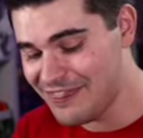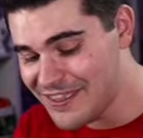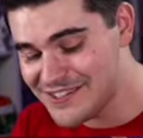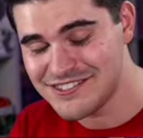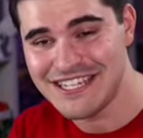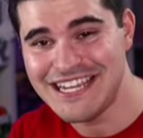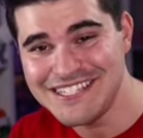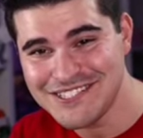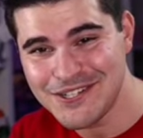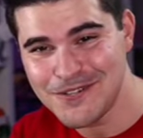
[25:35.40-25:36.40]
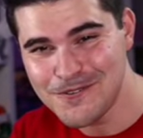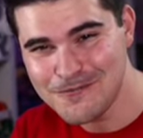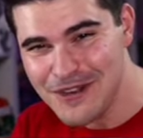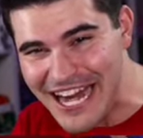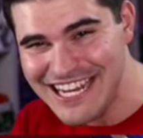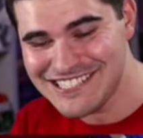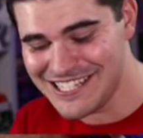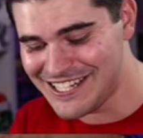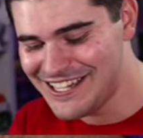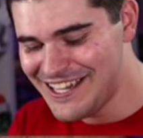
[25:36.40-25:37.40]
This is crazy.